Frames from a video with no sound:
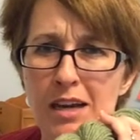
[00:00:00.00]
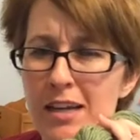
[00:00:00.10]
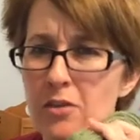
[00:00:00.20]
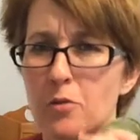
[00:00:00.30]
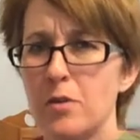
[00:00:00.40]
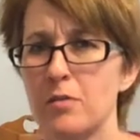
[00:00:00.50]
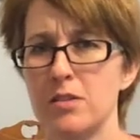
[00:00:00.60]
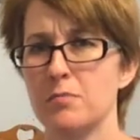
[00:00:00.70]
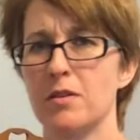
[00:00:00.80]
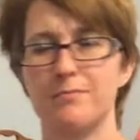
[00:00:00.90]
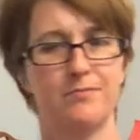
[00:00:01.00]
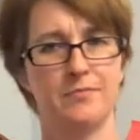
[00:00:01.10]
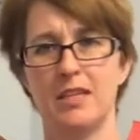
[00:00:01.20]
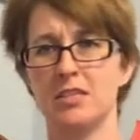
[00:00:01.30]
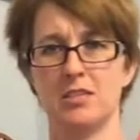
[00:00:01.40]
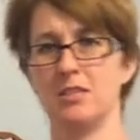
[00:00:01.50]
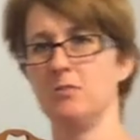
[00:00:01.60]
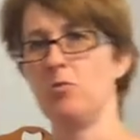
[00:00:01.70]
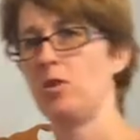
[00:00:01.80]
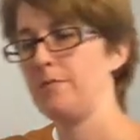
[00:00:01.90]
I don't know what it was, but it just
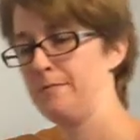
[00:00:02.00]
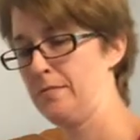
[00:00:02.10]
didn't work.